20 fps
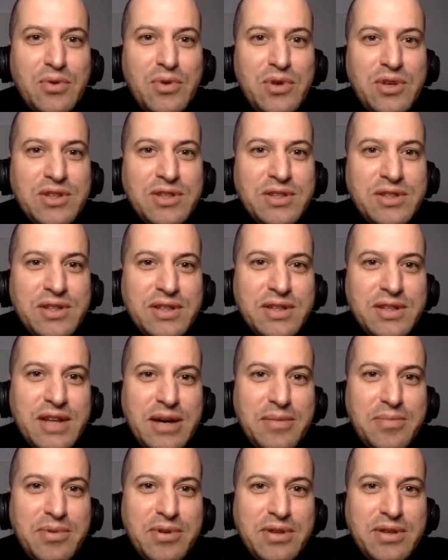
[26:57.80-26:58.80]
for a reason,
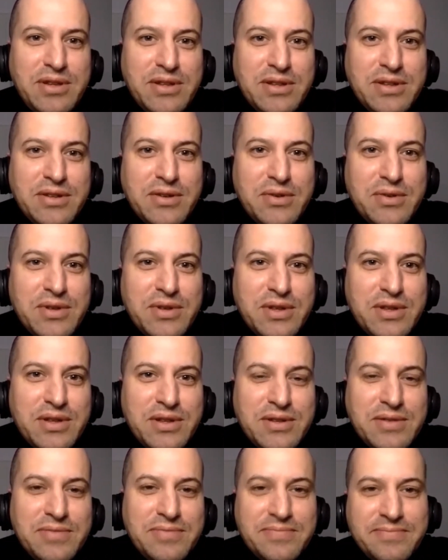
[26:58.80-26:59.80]
it happened, you know,
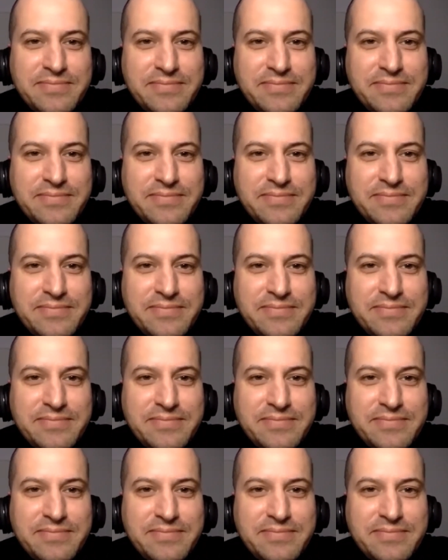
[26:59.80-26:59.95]
and